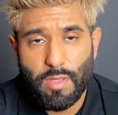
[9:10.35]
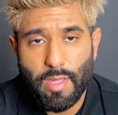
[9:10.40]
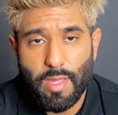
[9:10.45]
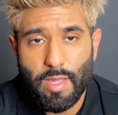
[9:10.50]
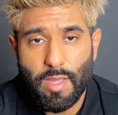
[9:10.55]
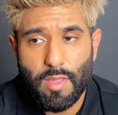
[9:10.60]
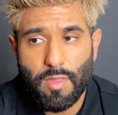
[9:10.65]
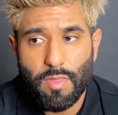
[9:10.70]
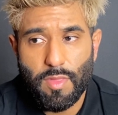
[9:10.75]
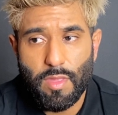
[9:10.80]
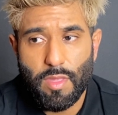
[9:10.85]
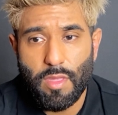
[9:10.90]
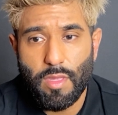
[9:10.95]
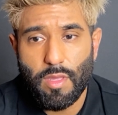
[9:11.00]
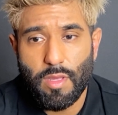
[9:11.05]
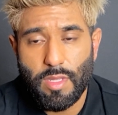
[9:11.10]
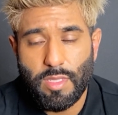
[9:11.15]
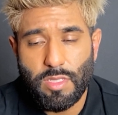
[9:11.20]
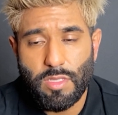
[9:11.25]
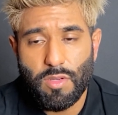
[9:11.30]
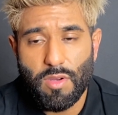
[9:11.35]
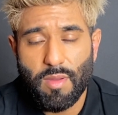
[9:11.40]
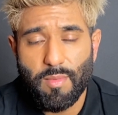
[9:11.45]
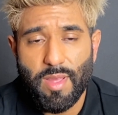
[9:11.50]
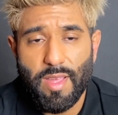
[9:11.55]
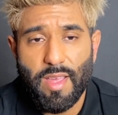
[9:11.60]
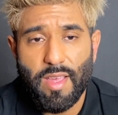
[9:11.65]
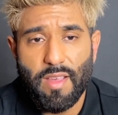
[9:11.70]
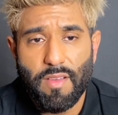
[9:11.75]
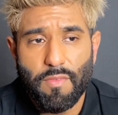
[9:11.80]
and the Instagram
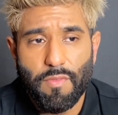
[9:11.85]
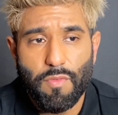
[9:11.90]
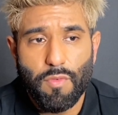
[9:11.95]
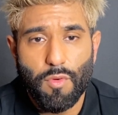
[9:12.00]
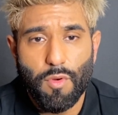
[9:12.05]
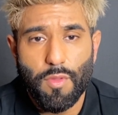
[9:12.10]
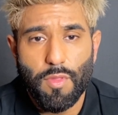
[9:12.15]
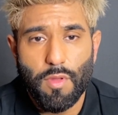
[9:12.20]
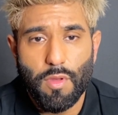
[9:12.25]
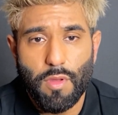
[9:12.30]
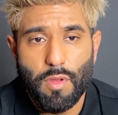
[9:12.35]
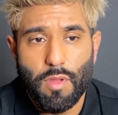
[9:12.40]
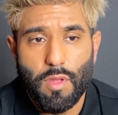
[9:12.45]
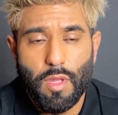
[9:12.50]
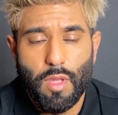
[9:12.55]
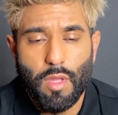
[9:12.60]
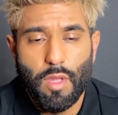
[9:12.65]
I have for the